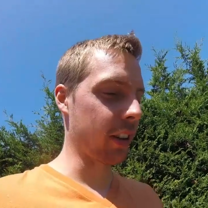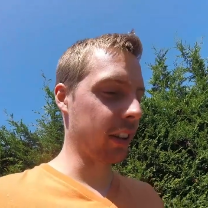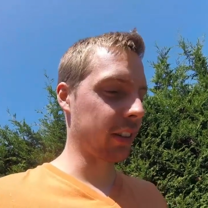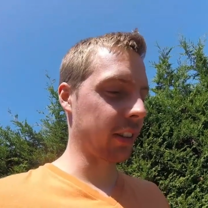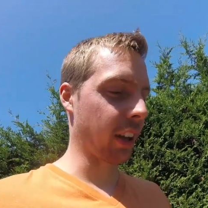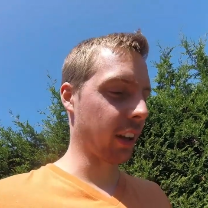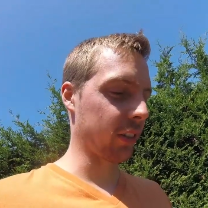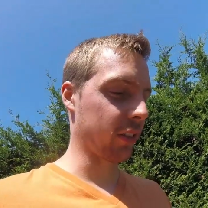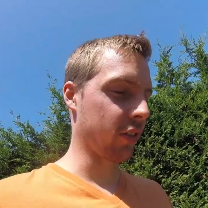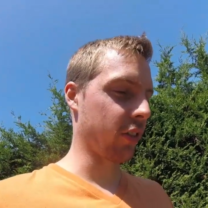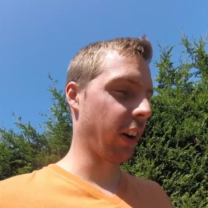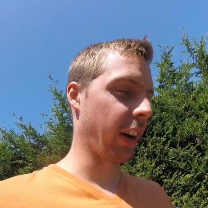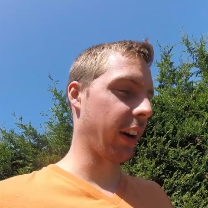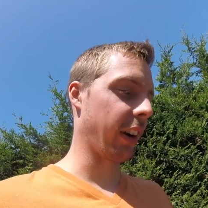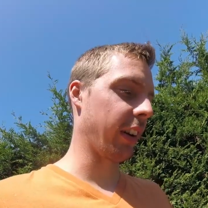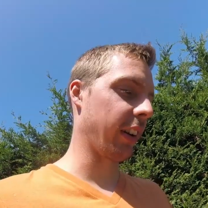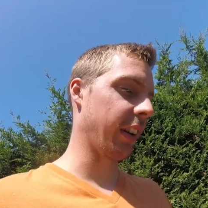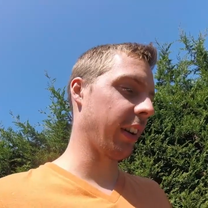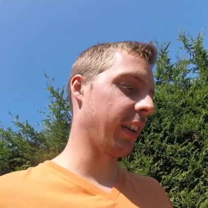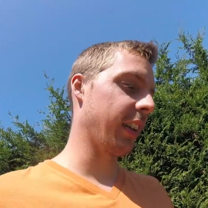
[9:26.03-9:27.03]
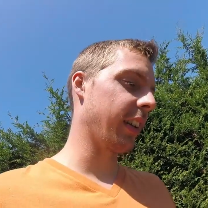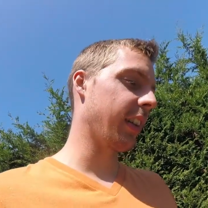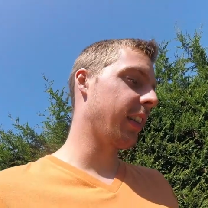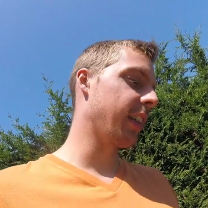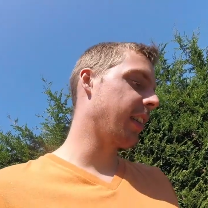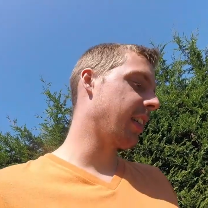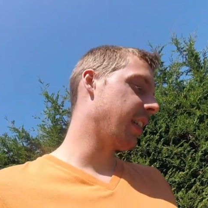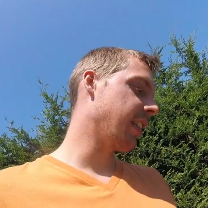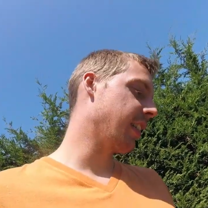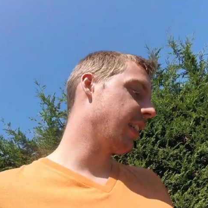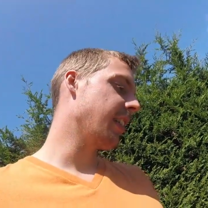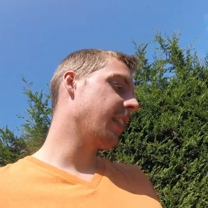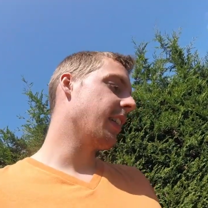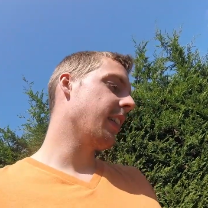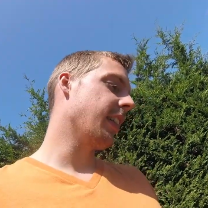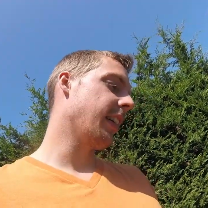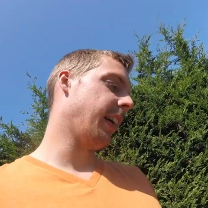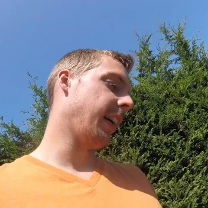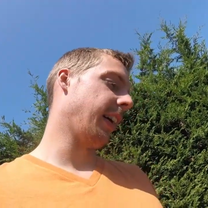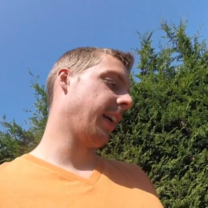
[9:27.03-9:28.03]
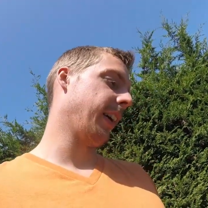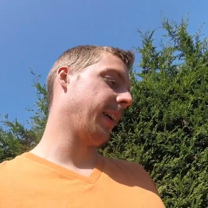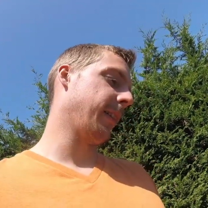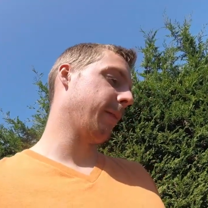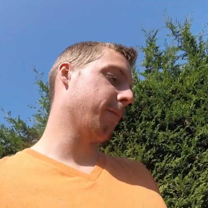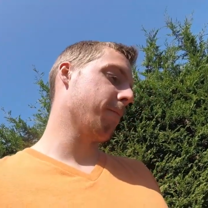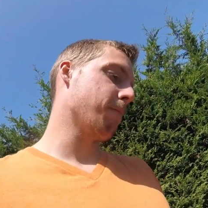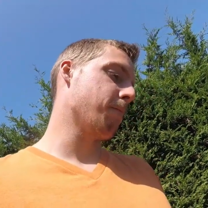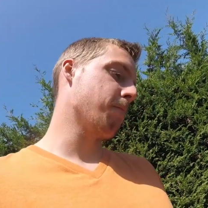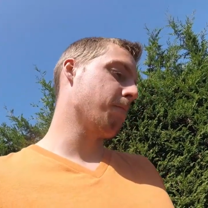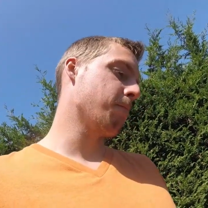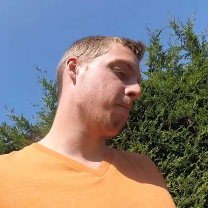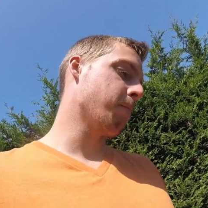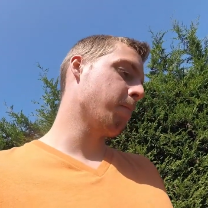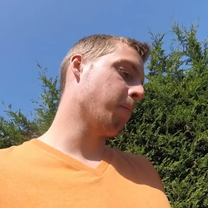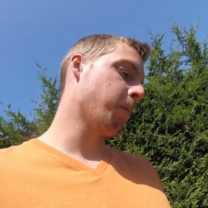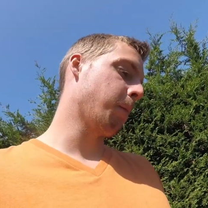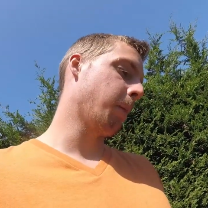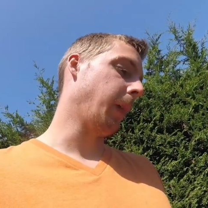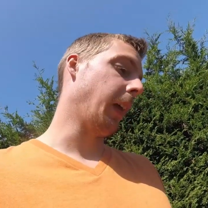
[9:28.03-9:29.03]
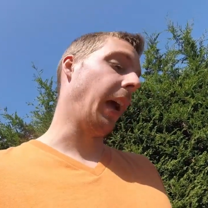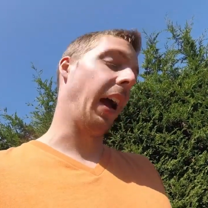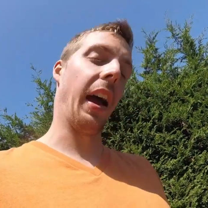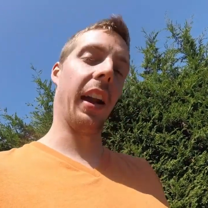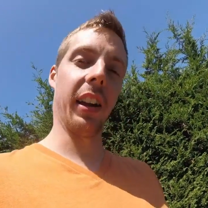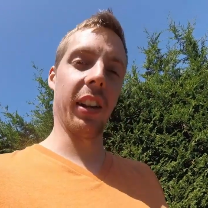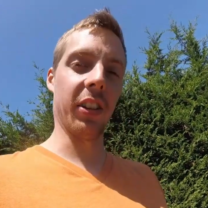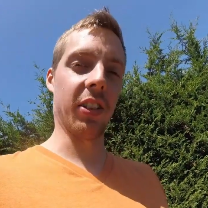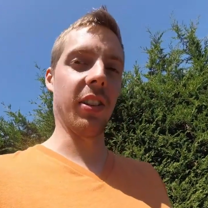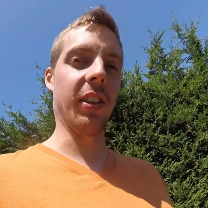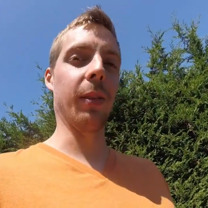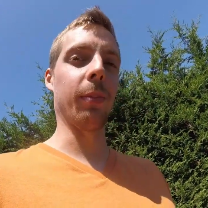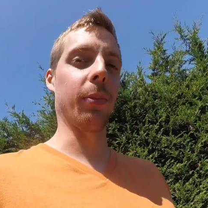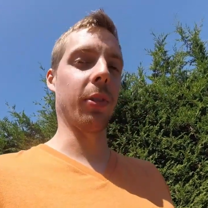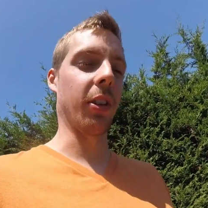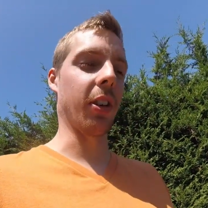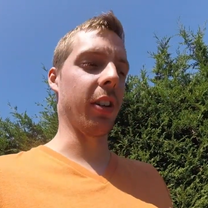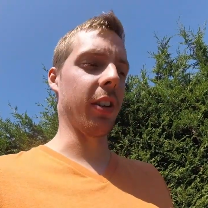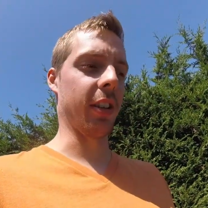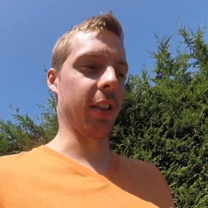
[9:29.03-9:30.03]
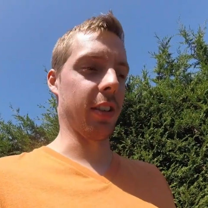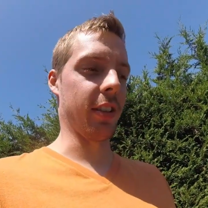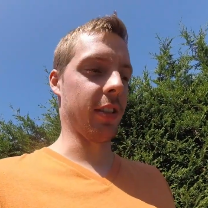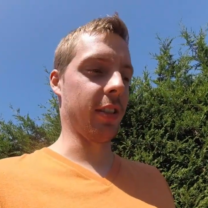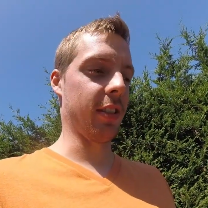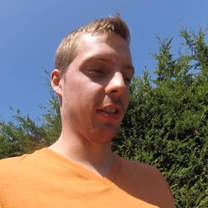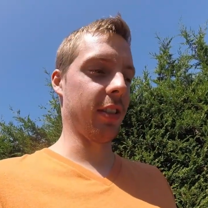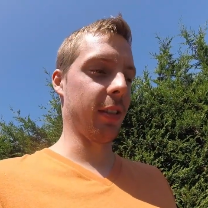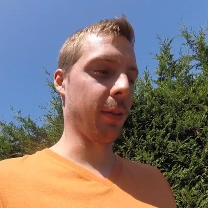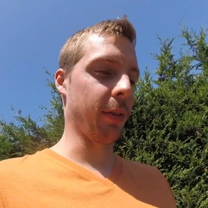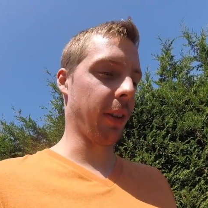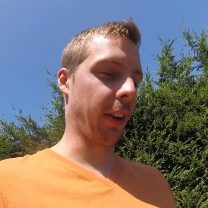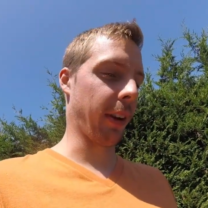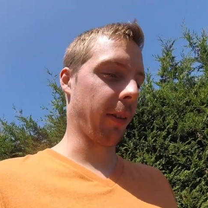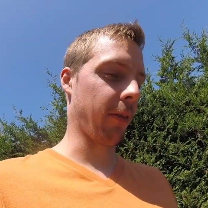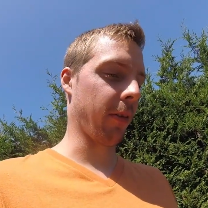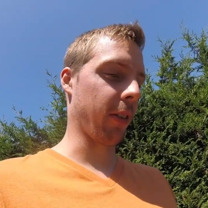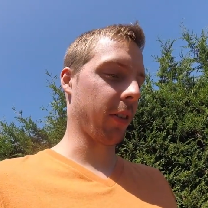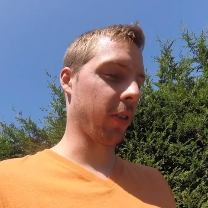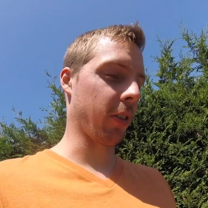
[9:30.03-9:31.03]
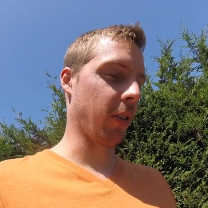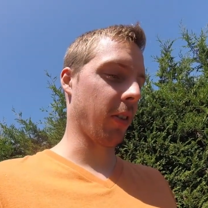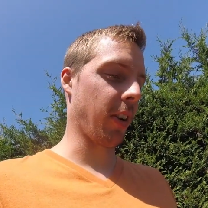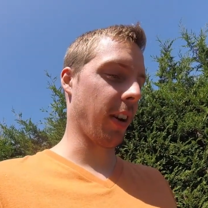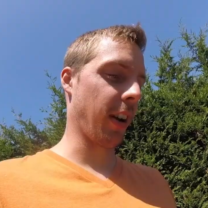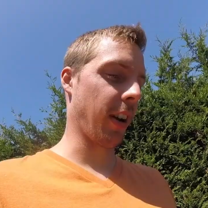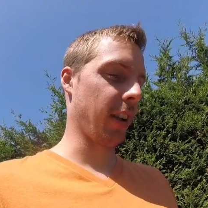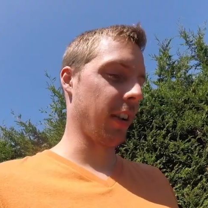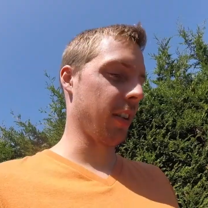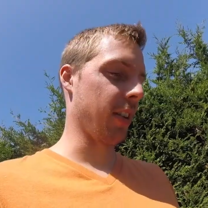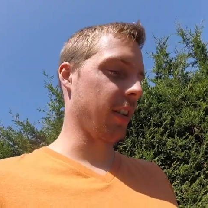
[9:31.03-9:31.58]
test fired it, and it seems good. Seems like it runs great.